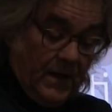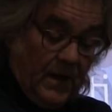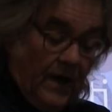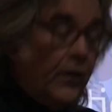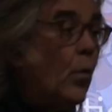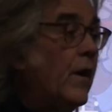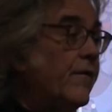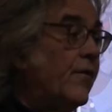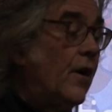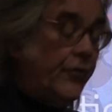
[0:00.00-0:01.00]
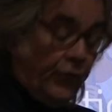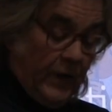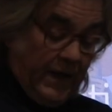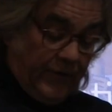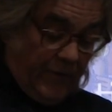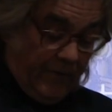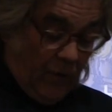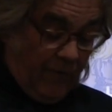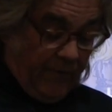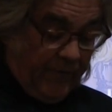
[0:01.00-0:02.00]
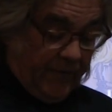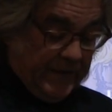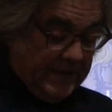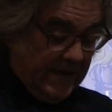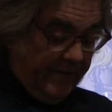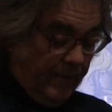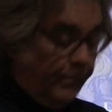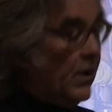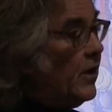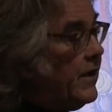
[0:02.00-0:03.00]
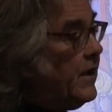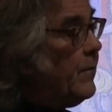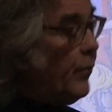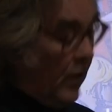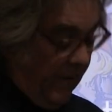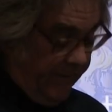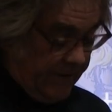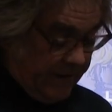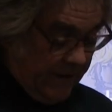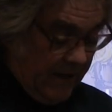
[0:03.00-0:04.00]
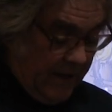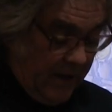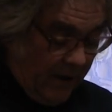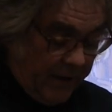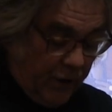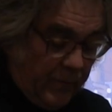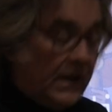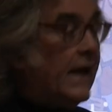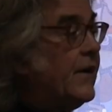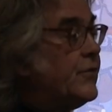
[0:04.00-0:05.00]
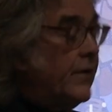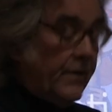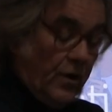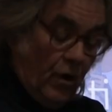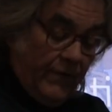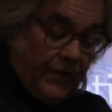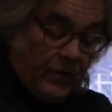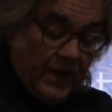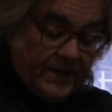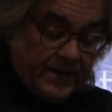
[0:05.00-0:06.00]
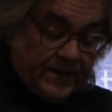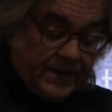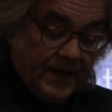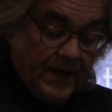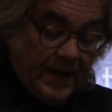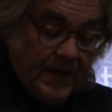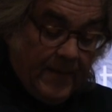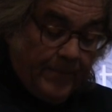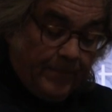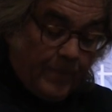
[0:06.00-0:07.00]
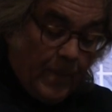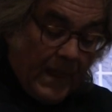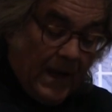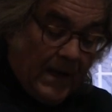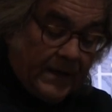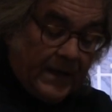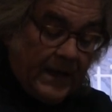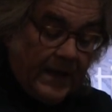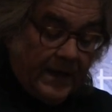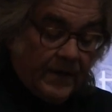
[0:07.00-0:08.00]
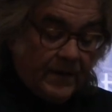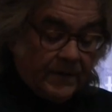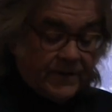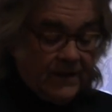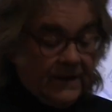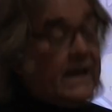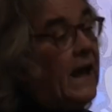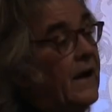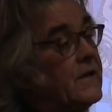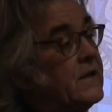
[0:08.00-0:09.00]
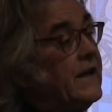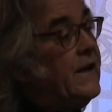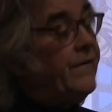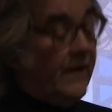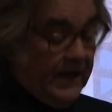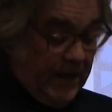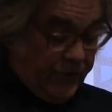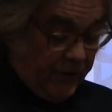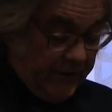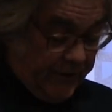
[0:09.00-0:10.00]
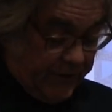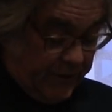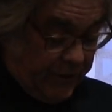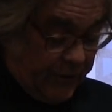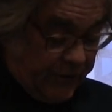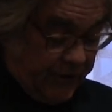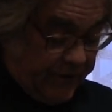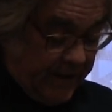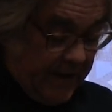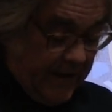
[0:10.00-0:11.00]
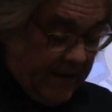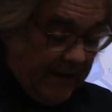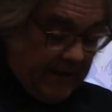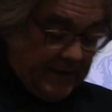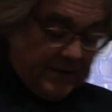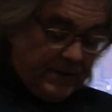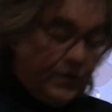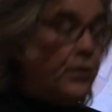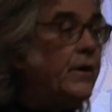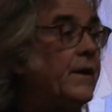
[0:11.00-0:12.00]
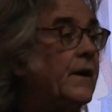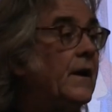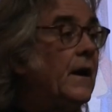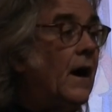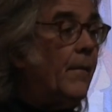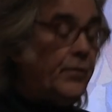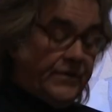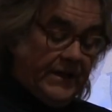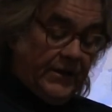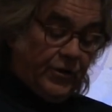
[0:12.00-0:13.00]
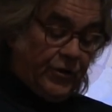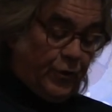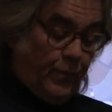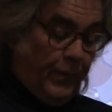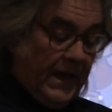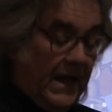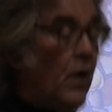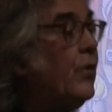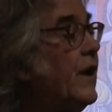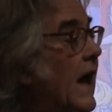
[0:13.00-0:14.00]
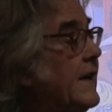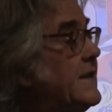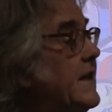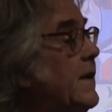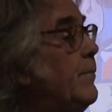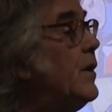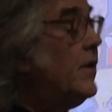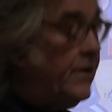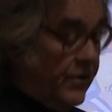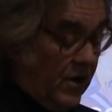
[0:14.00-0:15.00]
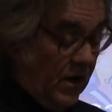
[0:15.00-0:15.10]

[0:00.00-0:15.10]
On the windfall strength of over $57 billion in profits accumulated during the COVID crisis, Canada's leading financial institutions instituted procedures to pay out $19 billion